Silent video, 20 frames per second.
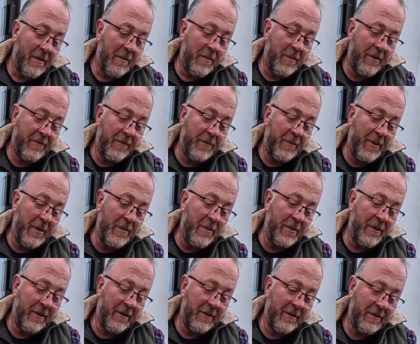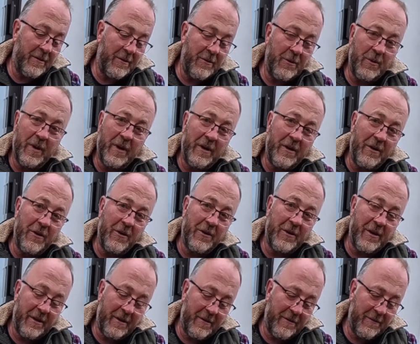But for people who are
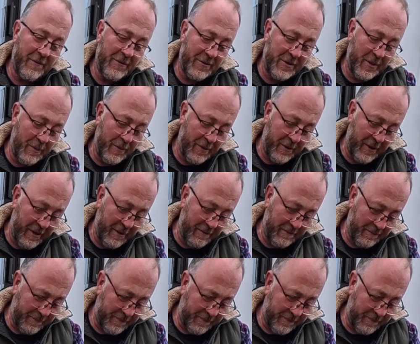looking for something